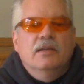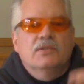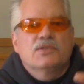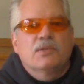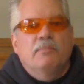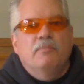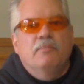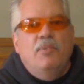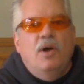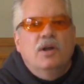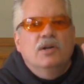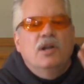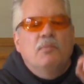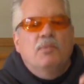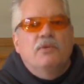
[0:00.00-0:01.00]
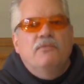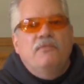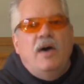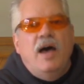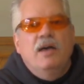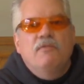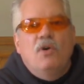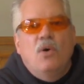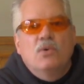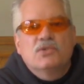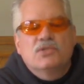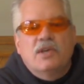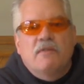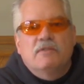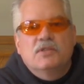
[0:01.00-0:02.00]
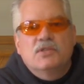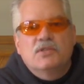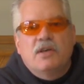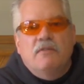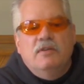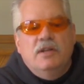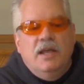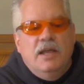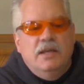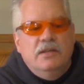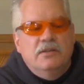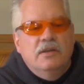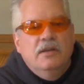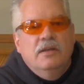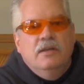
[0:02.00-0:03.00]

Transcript: It's a part number 50778.